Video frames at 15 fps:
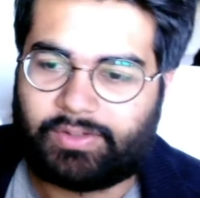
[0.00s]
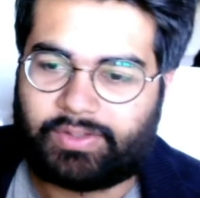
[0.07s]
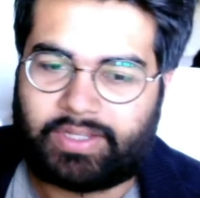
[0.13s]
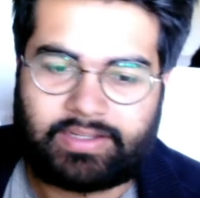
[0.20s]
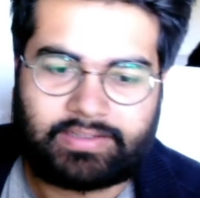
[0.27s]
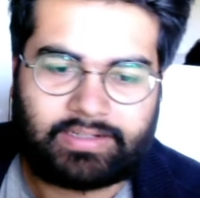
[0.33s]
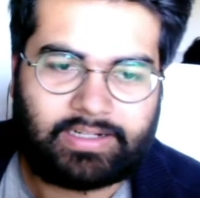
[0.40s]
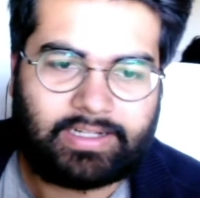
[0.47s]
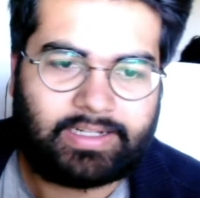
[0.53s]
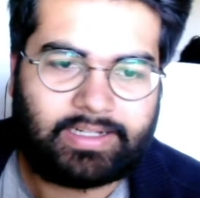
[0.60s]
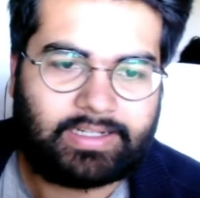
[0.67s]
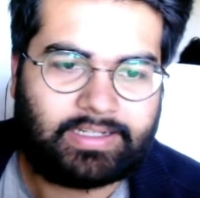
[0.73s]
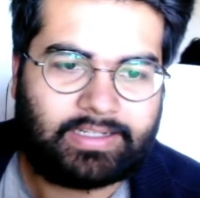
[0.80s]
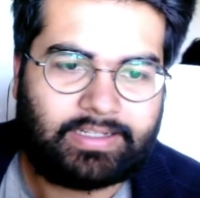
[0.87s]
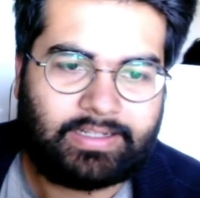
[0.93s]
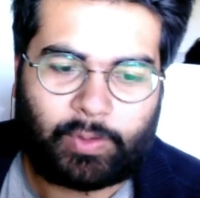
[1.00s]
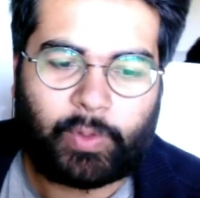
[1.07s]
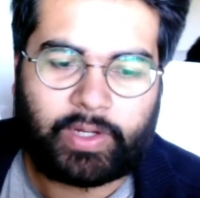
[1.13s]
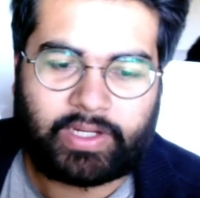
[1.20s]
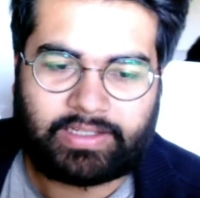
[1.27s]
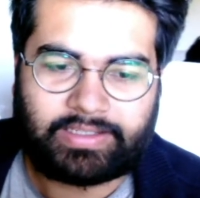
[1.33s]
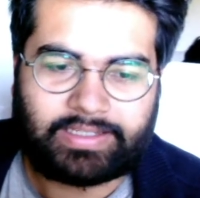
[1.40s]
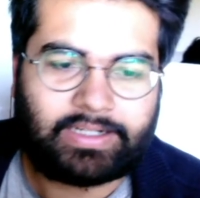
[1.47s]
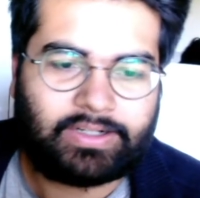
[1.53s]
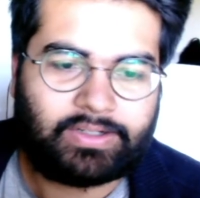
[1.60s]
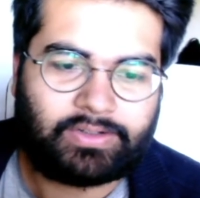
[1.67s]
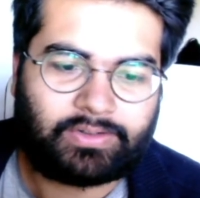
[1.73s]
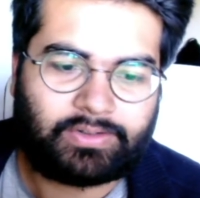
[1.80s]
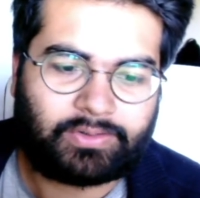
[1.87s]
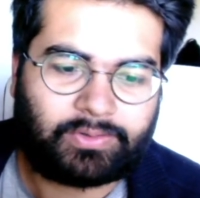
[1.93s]
things are like going
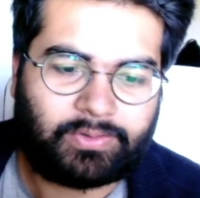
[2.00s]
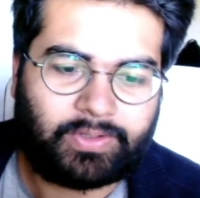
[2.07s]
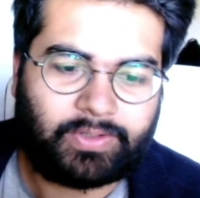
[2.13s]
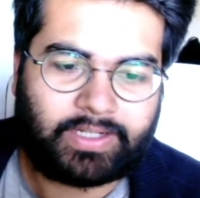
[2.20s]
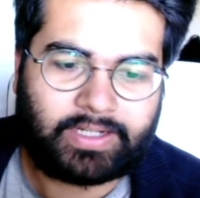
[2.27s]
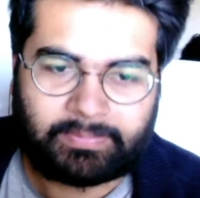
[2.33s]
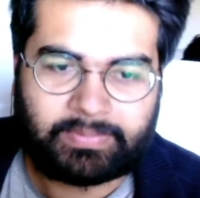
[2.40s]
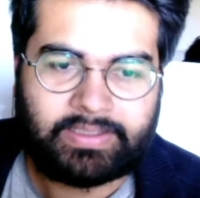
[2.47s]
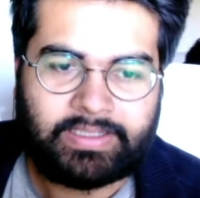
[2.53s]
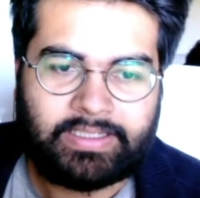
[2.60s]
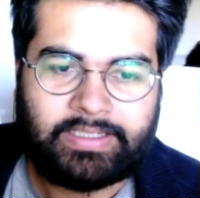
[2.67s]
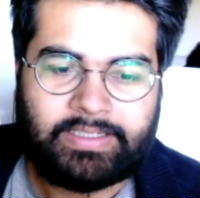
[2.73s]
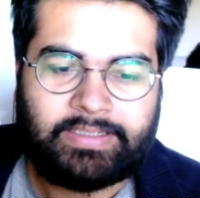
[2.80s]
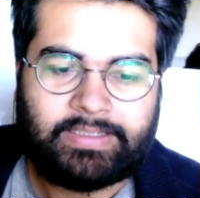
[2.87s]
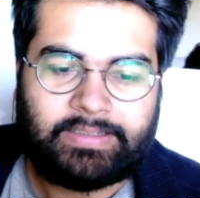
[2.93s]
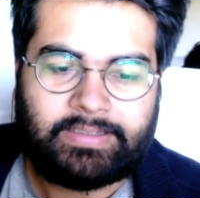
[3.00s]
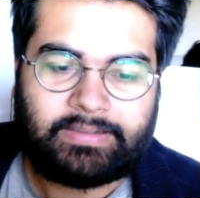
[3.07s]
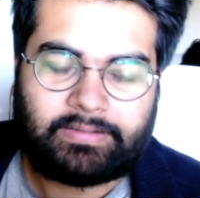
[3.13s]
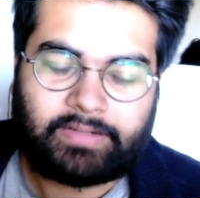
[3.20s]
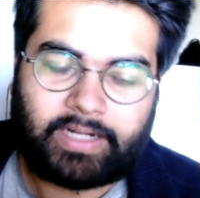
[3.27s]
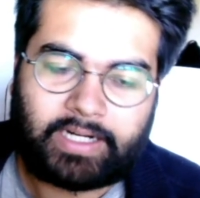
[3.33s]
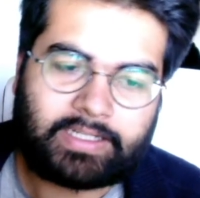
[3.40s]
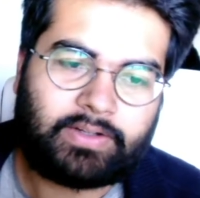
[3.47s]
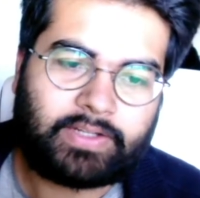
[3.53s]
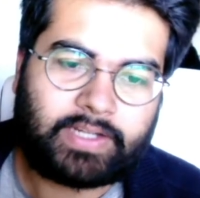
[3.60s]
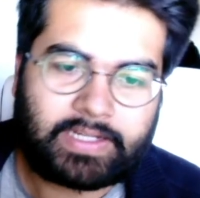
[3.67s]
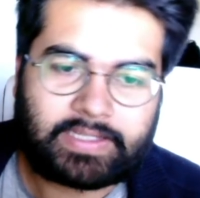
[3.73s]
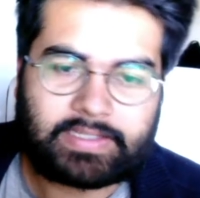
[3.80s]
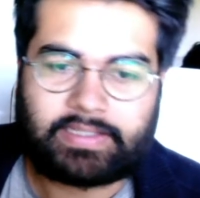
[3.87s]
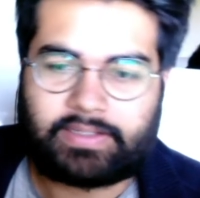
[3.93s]
down or going up right now.
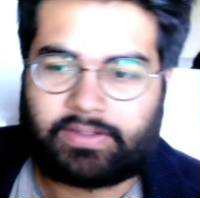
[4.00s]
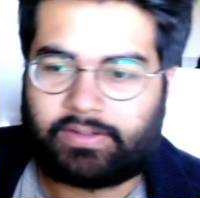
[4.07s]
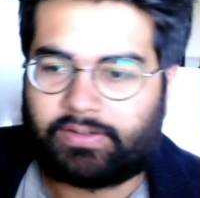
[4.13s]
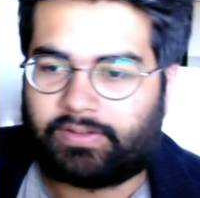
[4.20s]
Yes,